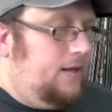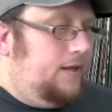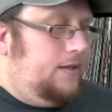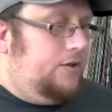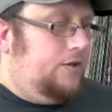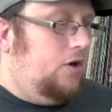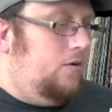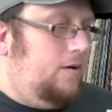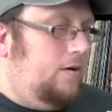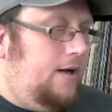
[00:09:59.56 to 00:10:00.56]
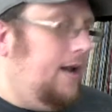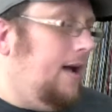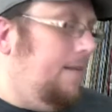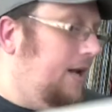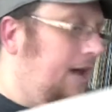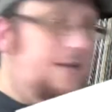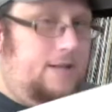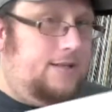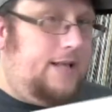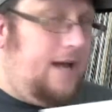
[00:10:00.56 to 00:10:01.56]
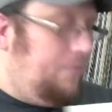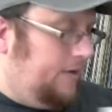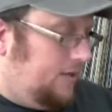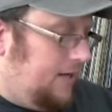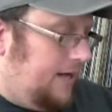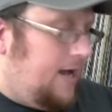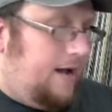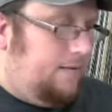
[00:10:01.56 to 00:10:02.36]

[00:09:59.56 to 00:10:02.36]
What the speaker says: So, and I mean, as an example, this I